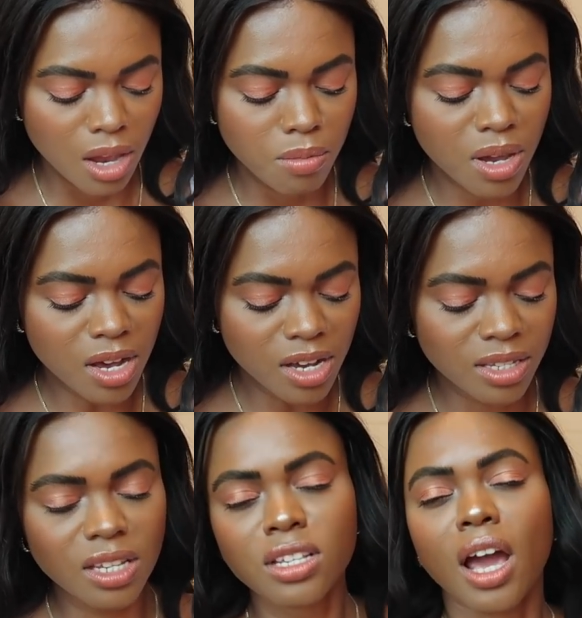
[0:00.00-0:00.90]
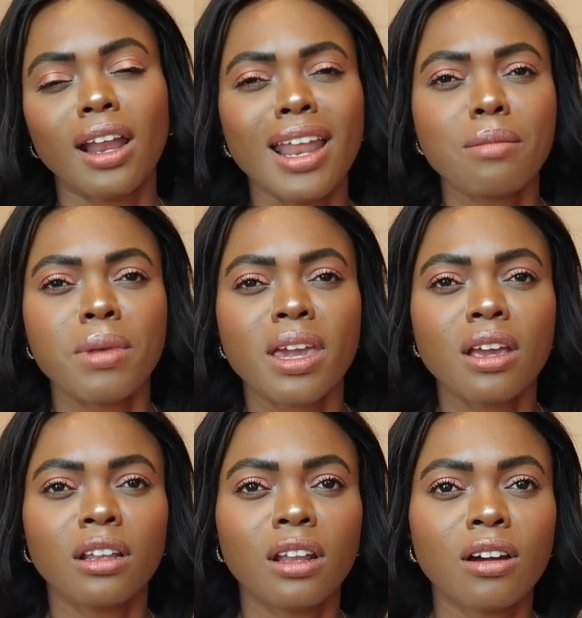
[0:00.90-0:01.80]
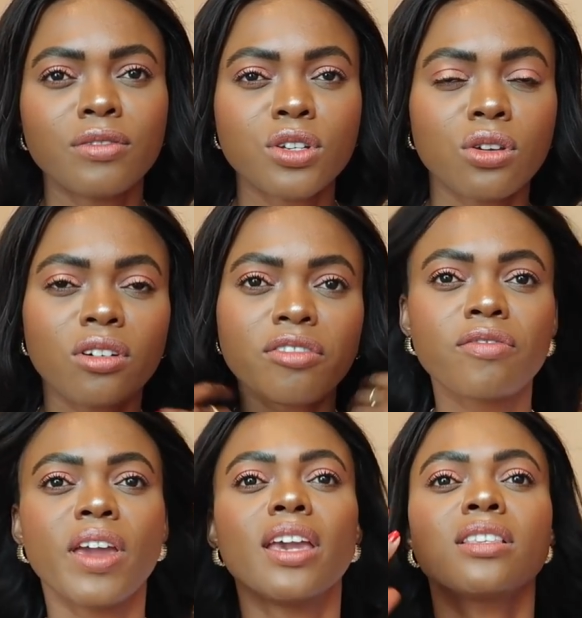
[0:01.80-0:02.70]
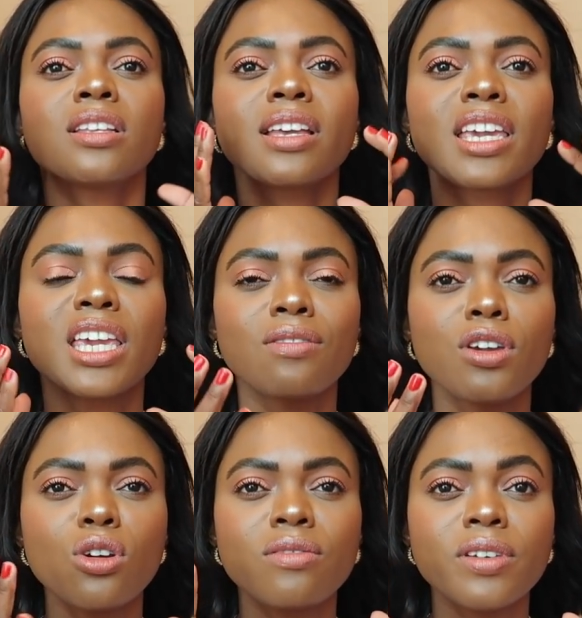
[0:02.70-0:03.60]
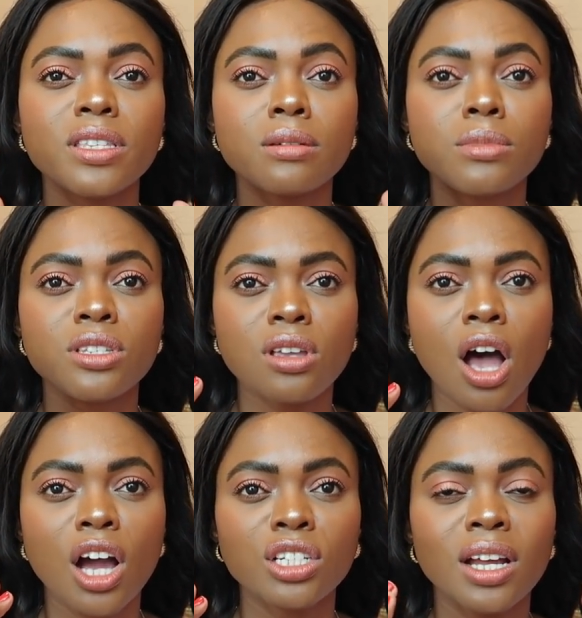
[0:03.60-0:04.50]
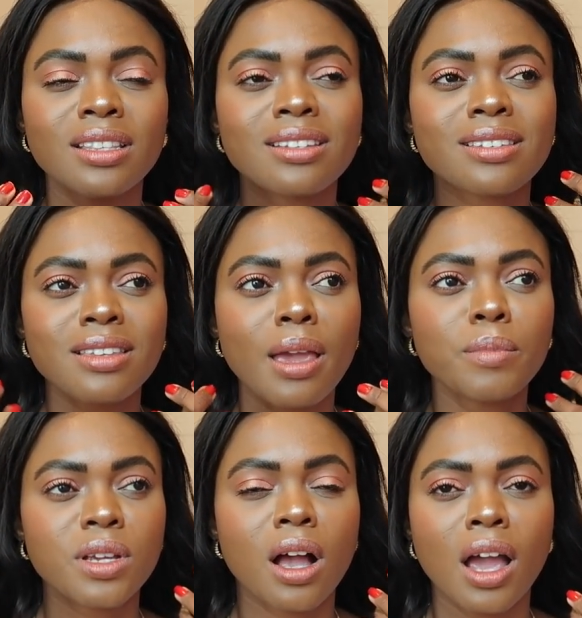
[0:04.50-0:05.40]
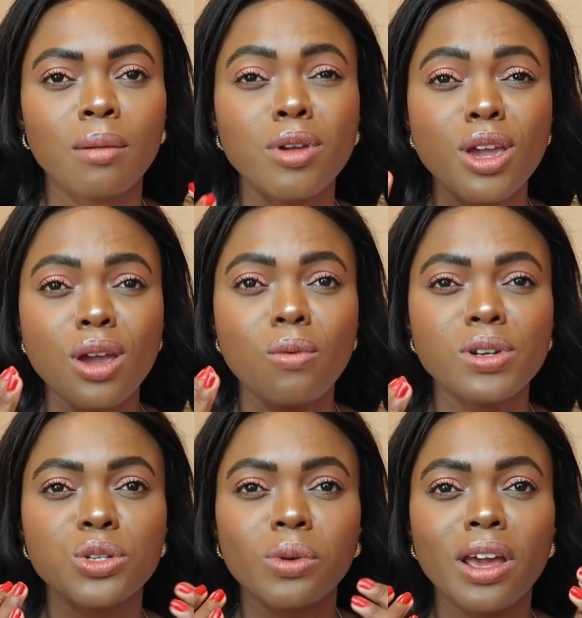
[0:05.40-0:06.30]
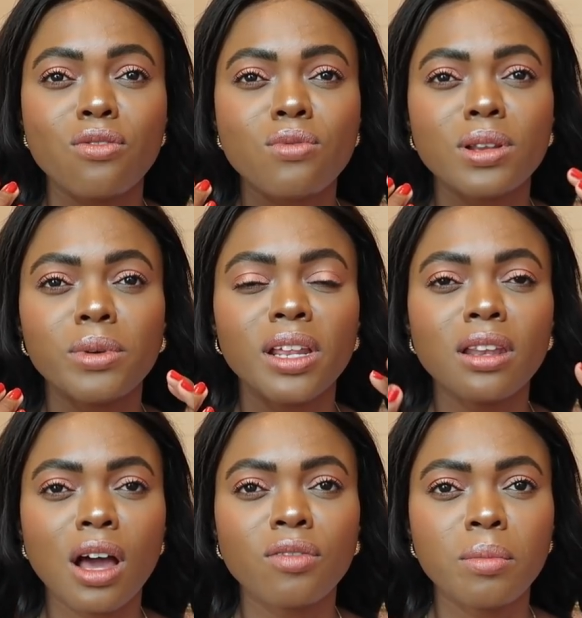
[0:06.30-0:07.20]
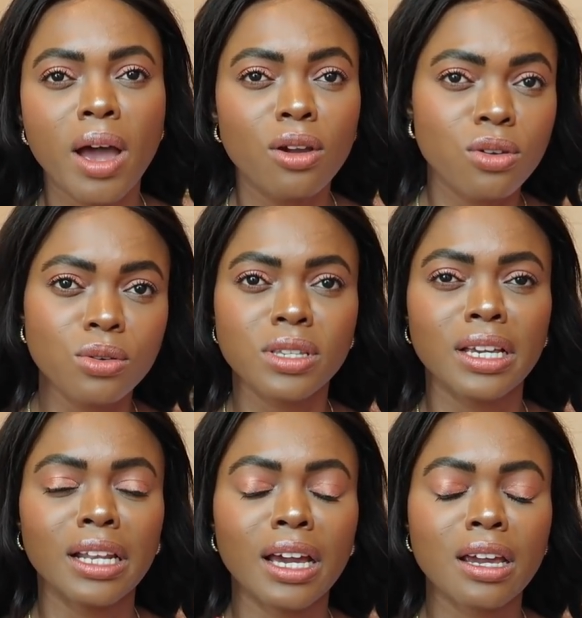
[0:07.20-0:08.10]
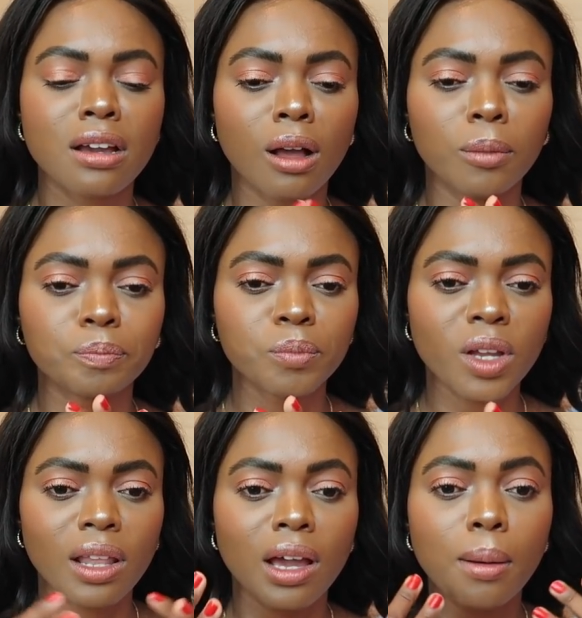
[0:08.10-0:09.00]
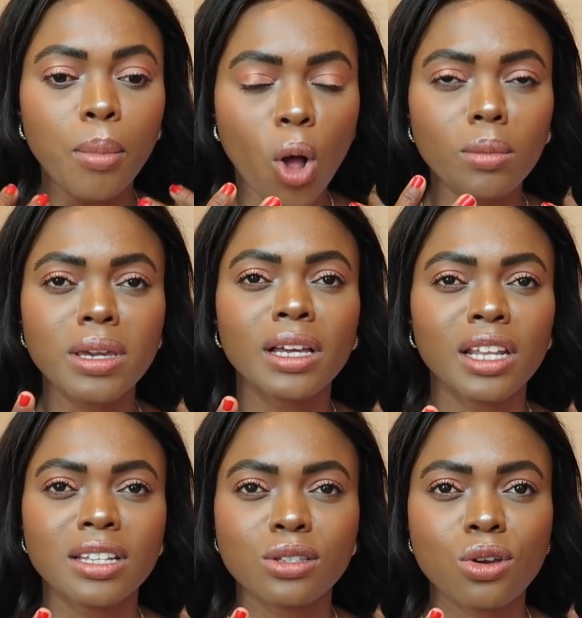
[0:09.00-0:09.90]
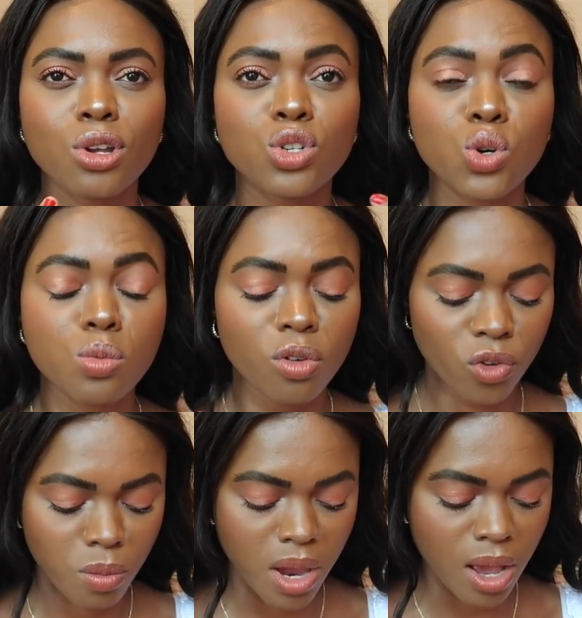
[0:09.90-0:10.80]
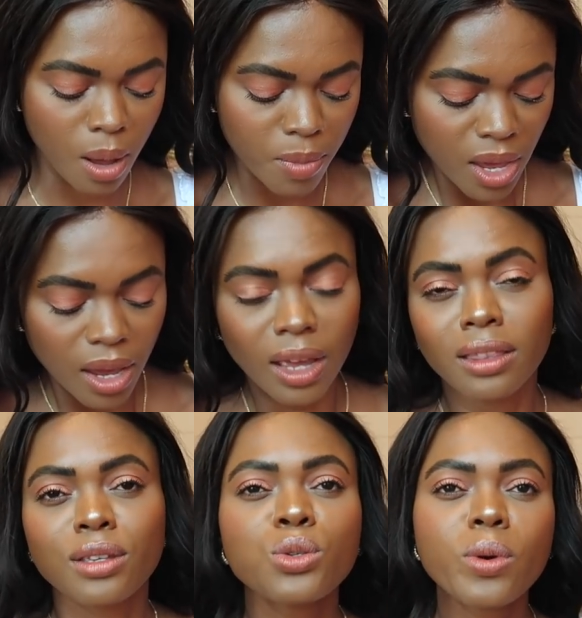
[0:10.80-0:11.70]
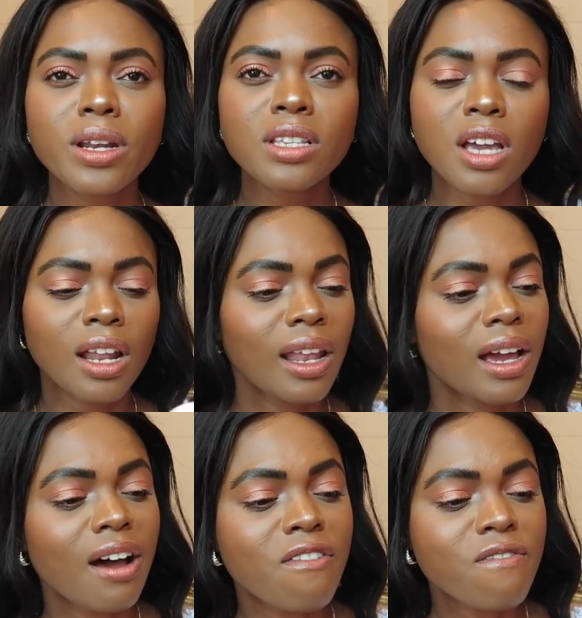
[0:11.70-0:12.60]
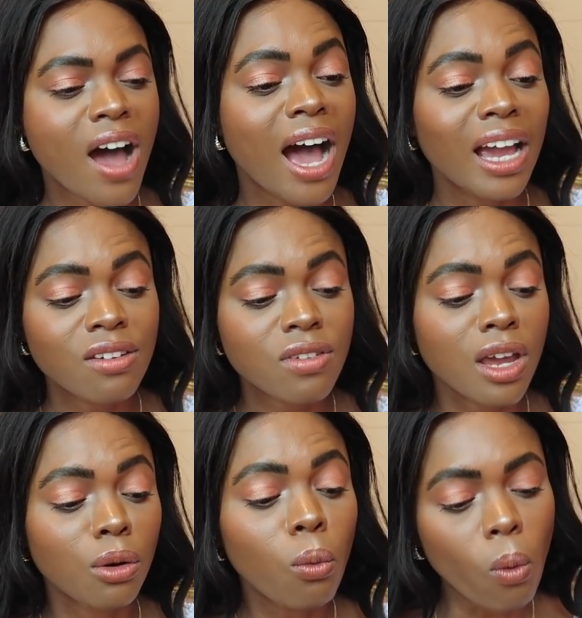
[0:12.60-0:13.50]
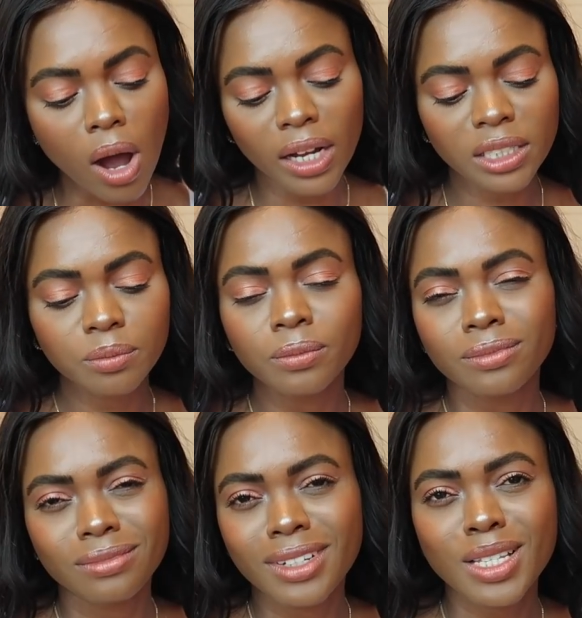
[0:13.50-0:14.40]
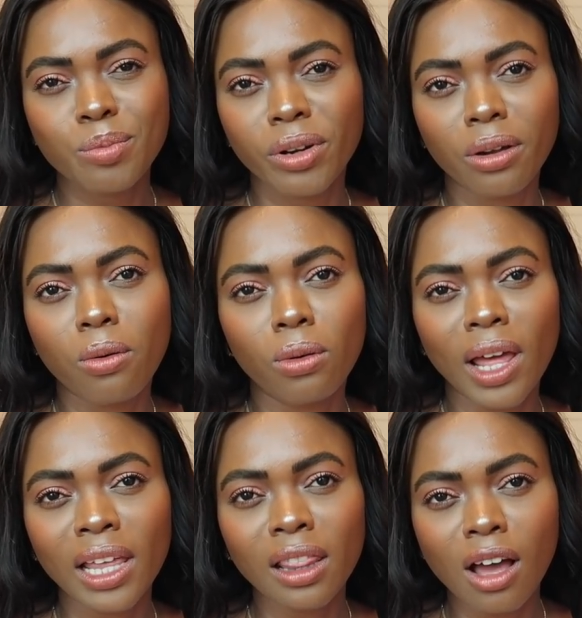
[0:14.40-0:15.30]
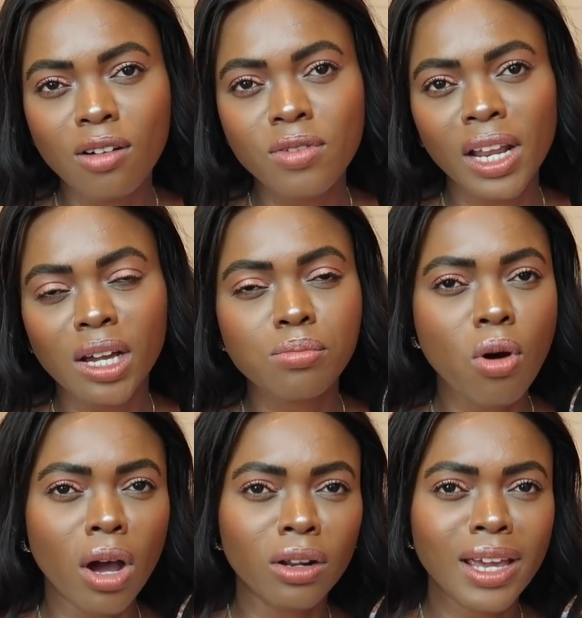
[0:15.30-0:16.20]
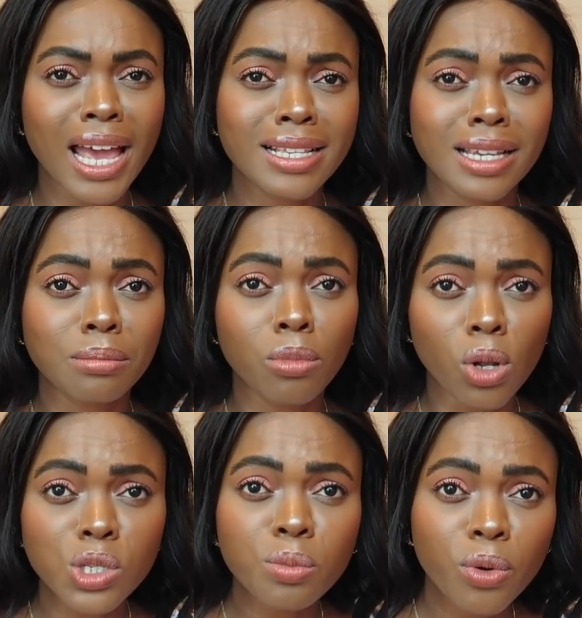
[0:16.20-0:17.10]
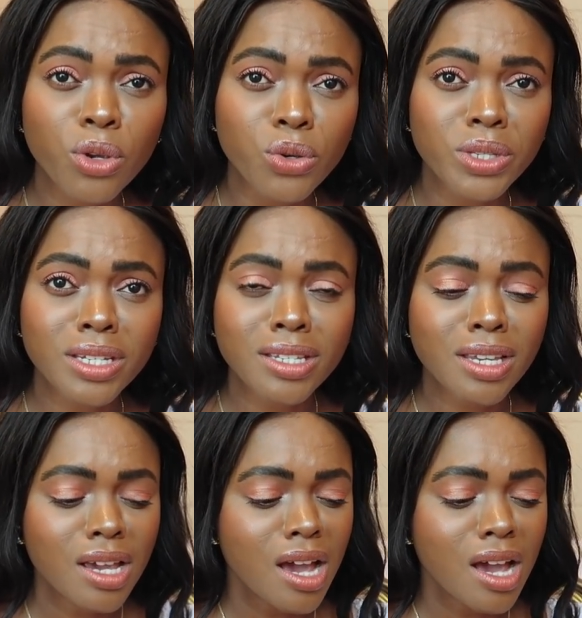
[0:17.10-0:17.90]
because it's kind of like making love to your face it's like giving your face a massage at the same time which is what i really really love about using like um like a balmy cleanser to remove your makeup and this one is kind of like a five in one that's pretty cool i love when like a product has like multiple uses